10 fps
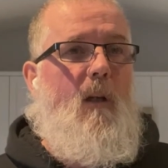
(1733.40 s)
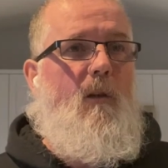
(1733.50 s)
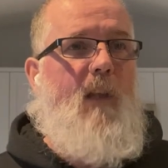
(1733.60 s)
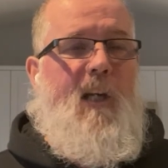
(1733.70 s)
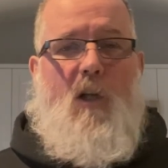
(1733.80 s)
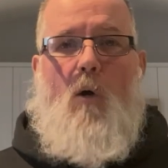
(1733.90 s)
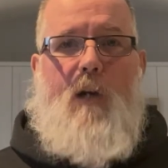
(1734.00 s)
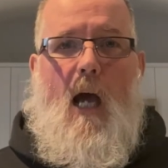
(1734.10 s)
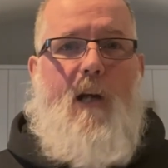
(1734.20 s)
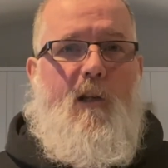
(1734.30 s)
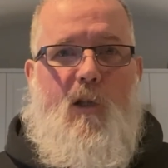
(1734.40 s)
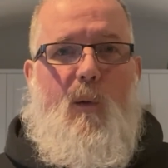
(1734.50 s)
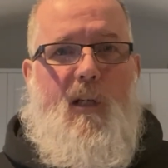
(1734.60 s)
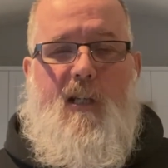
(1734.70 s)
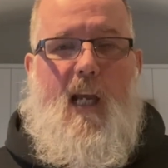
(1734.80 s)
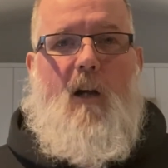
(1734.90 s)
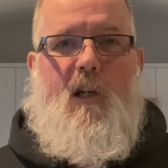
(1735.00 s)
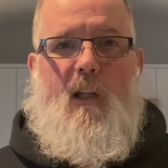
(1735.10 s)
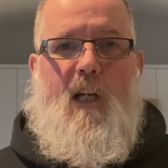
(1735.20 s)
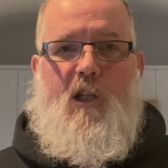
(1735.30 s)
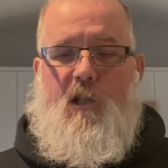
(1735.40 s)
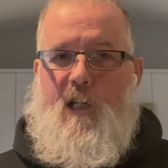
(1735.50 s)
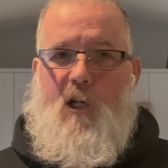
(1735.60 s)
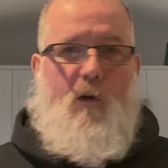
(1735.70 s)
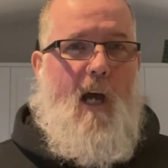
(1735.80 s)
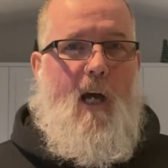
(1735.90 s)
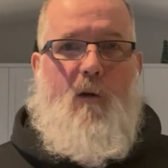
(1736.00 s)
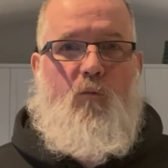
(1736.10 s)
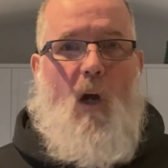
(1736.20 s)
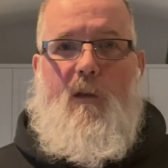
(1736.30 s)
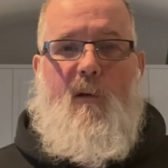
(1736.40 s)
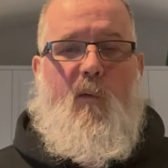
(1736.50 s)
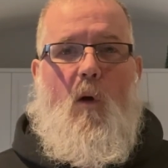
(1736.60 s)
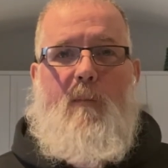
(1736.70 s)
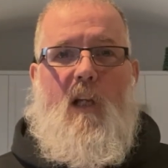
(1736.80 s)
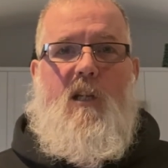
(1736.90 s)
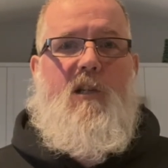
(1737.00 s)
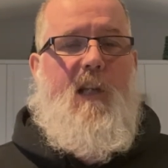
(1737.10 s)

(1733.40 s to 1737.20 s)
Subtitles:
they don't know how to do these calculations. They don't know how to run the formulas.